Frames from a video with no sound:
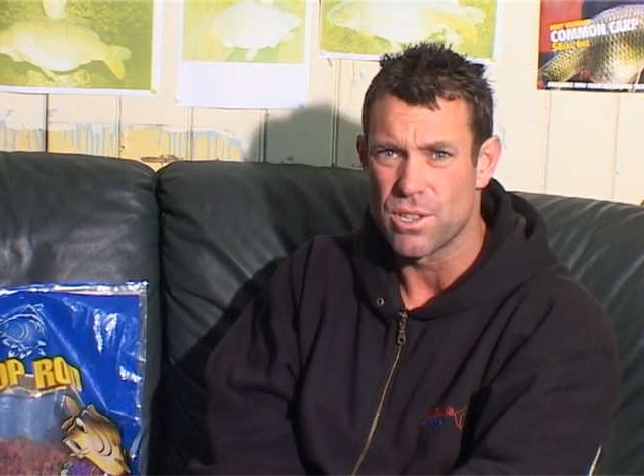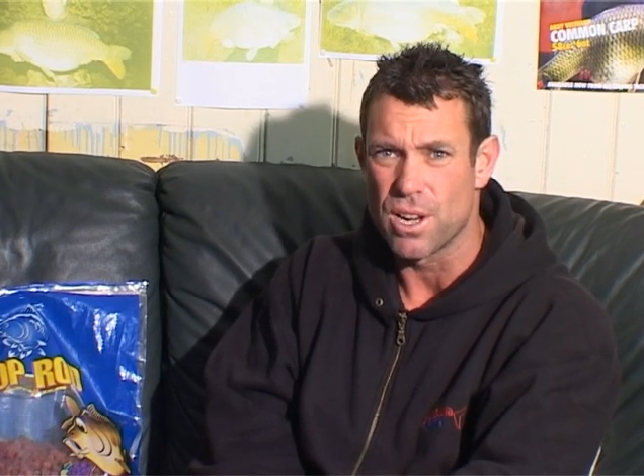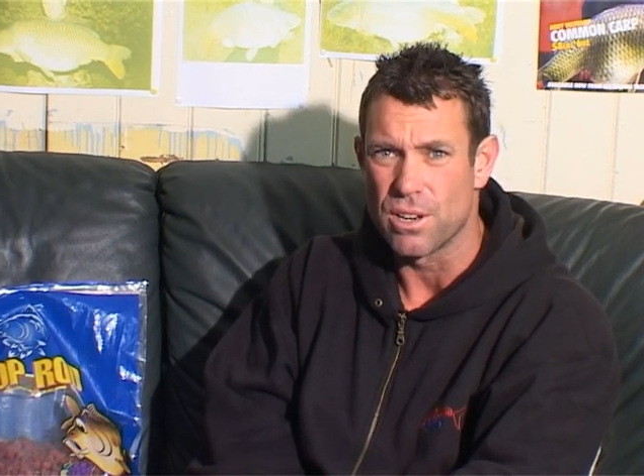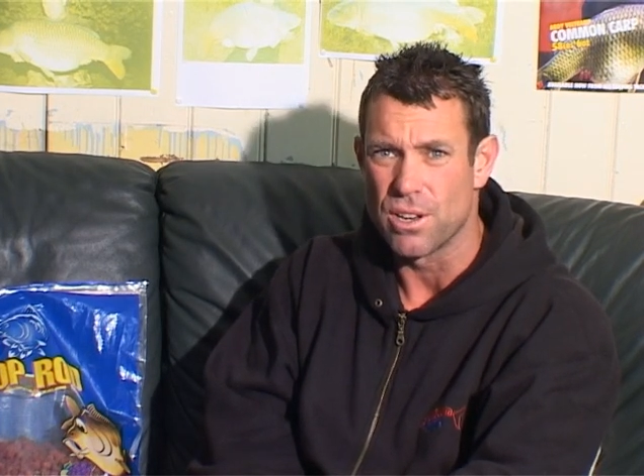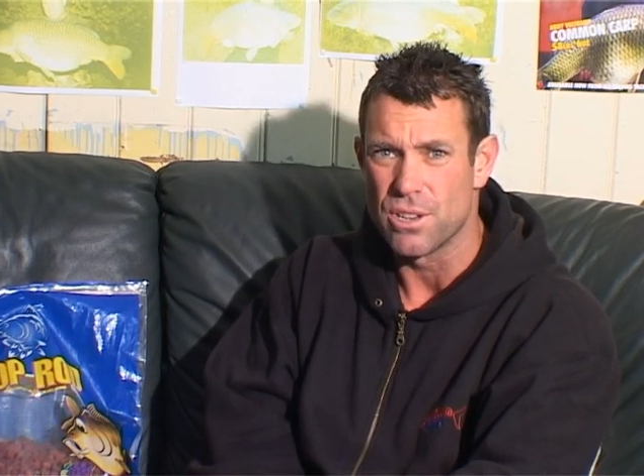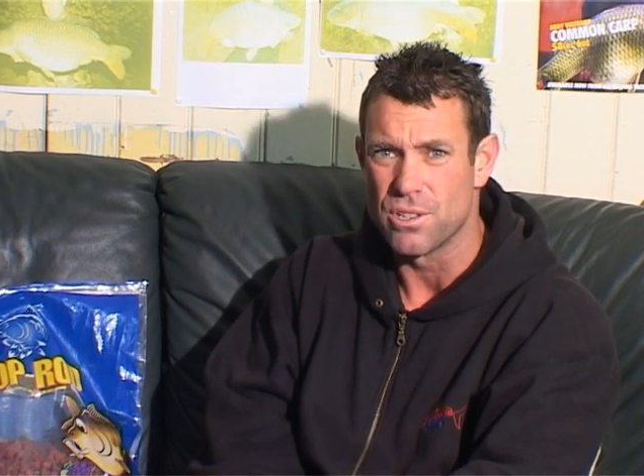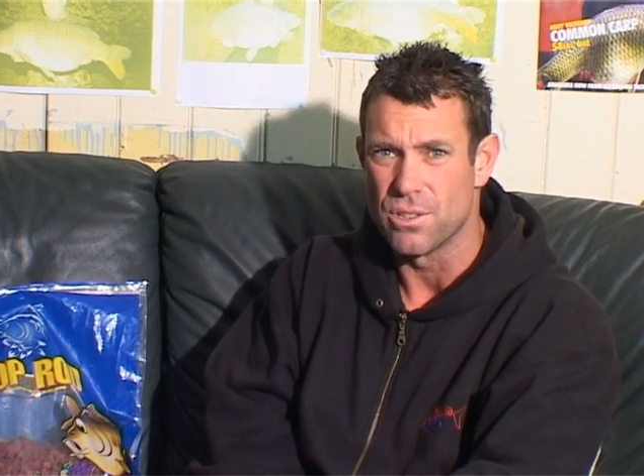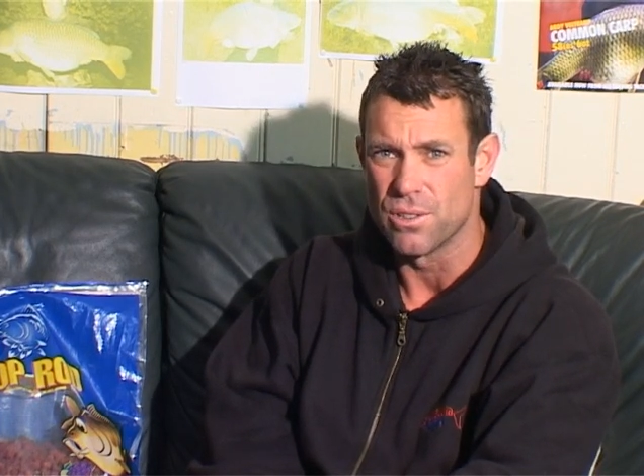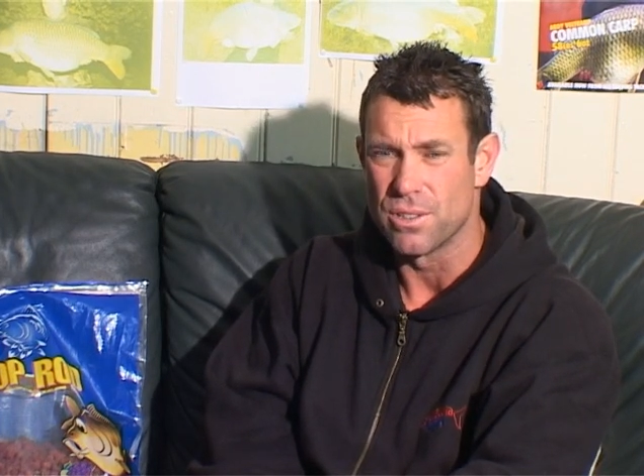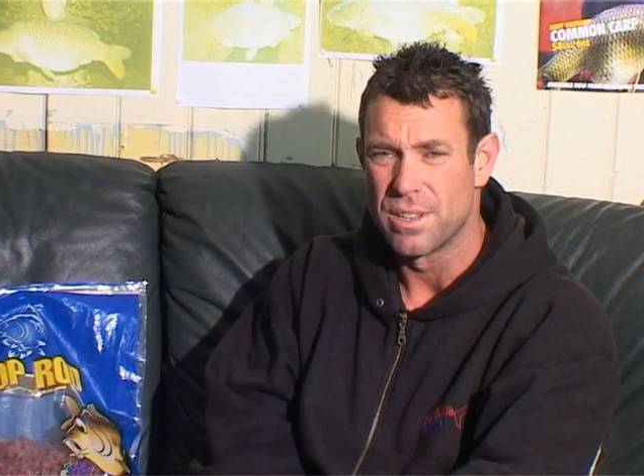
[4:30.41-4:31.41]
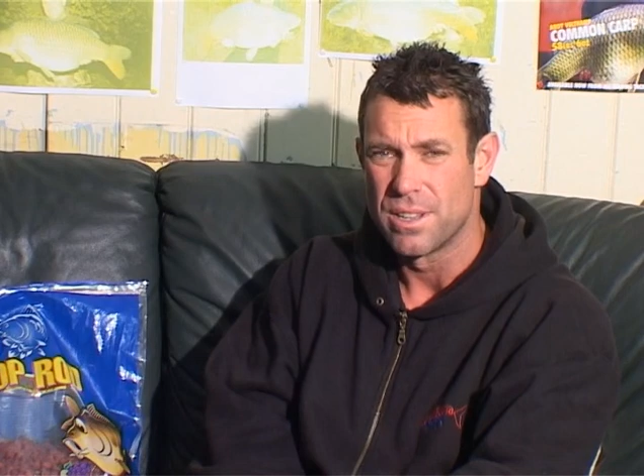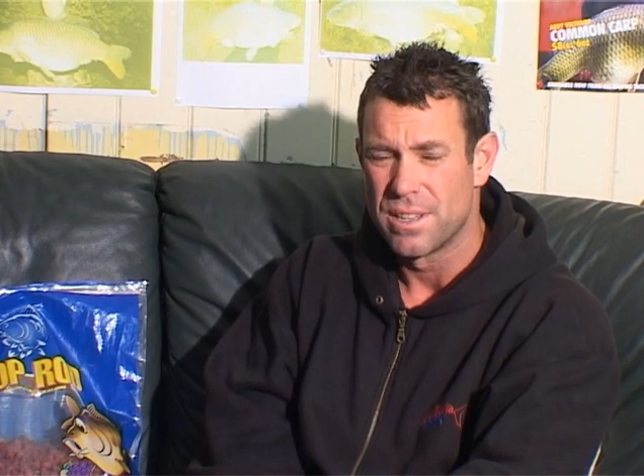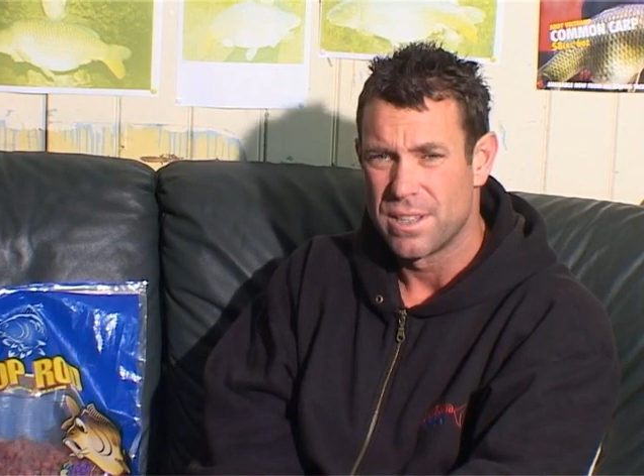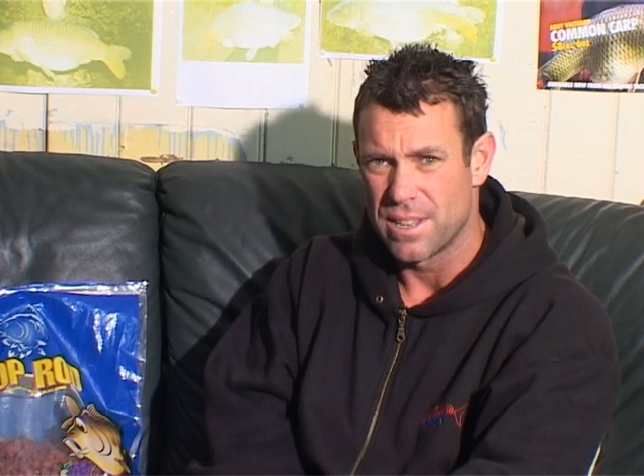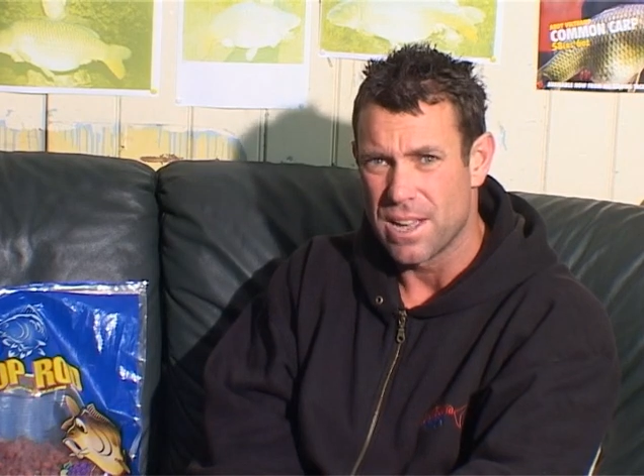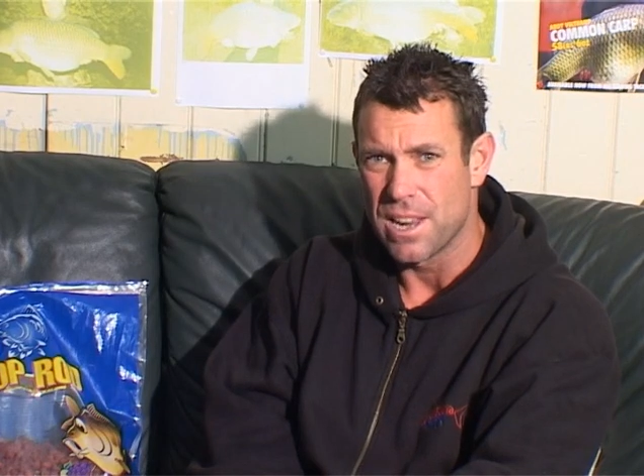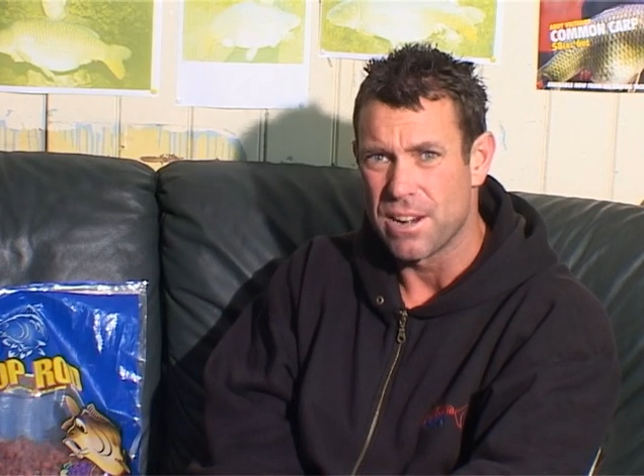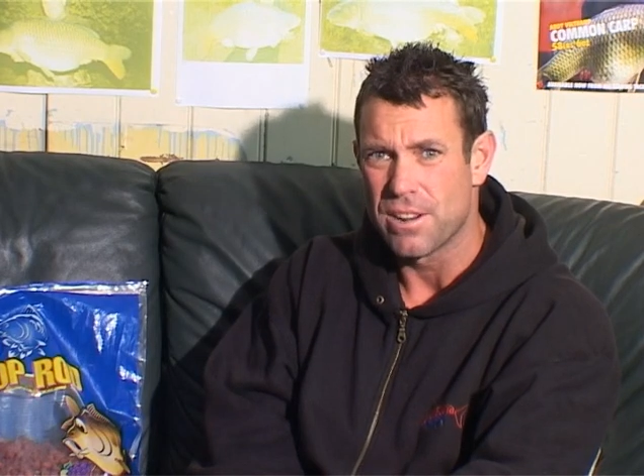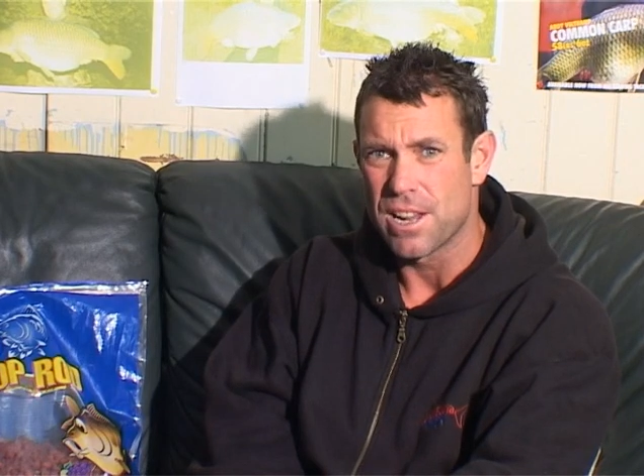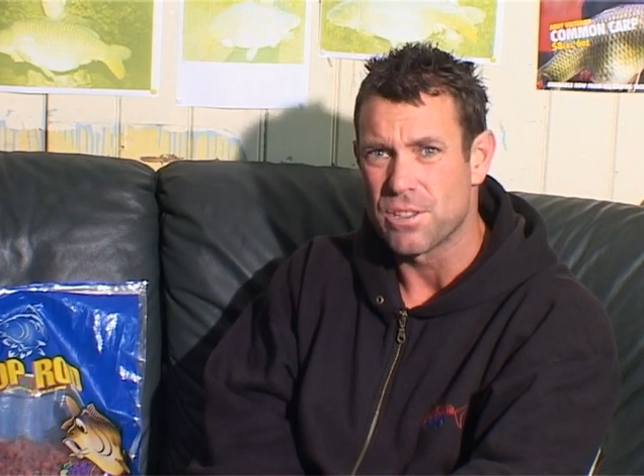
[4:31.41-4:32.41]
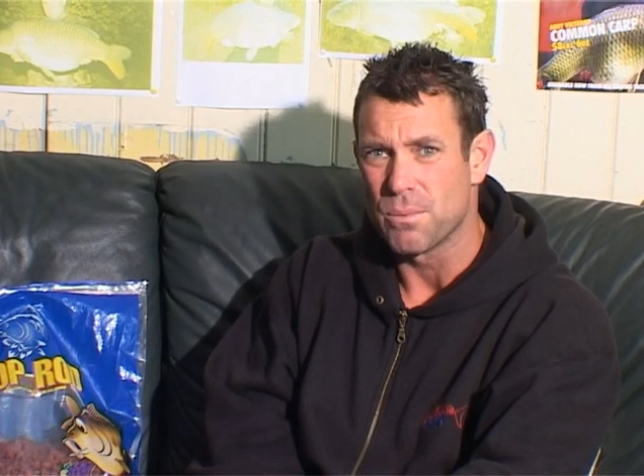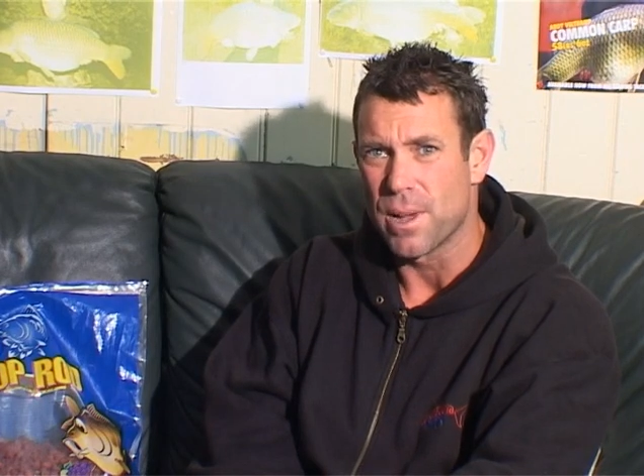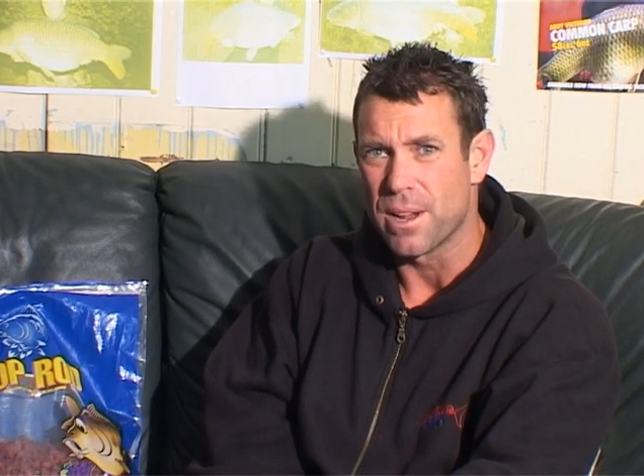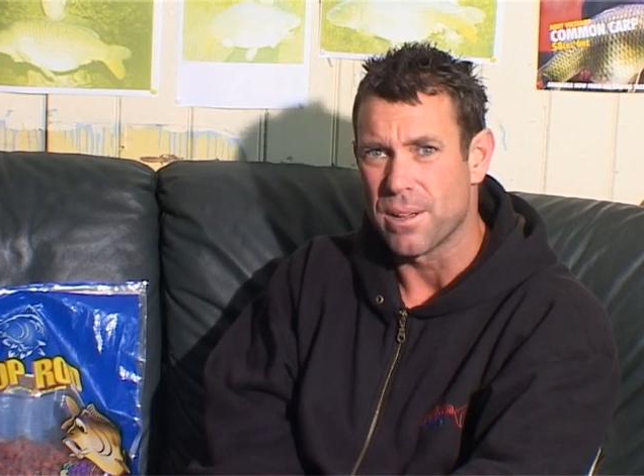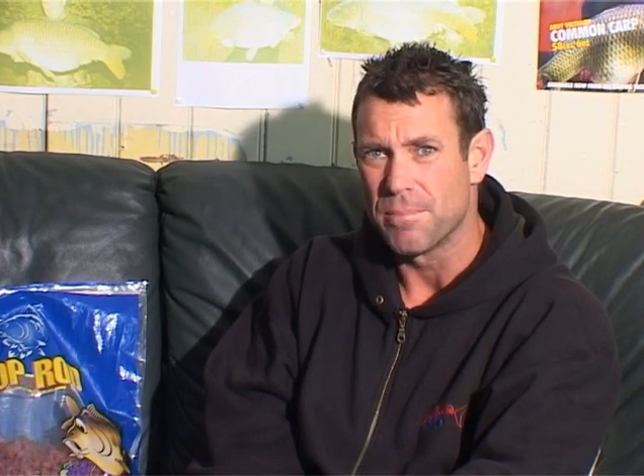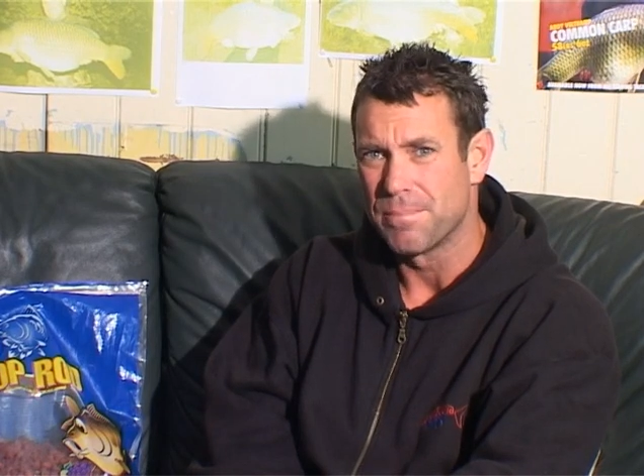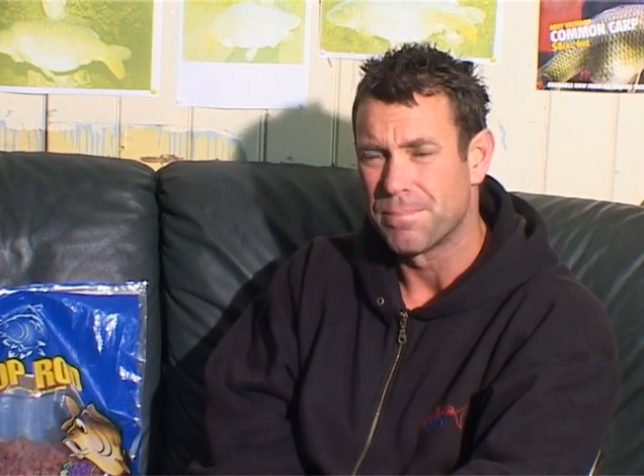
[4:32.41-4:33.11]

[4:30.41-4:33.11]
sunglasses on. Get out there and catch a whacker.